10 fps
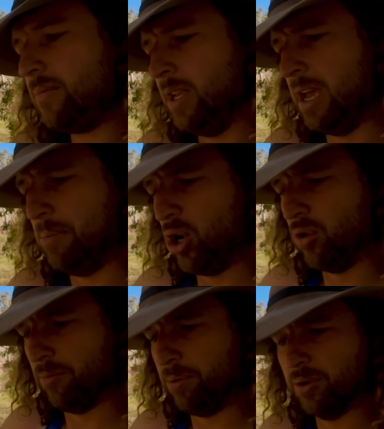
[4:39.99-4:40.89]
yeah, by all
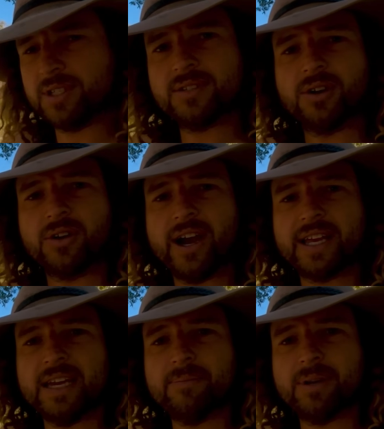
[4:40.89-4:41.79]
reports it's not a great
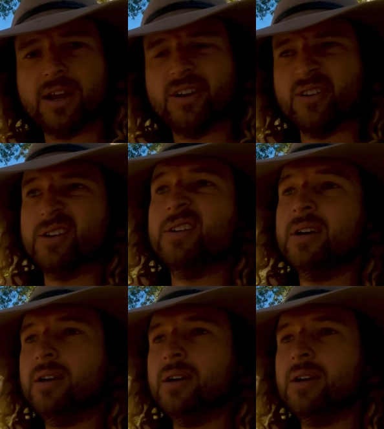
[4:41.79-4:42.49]
camping area, and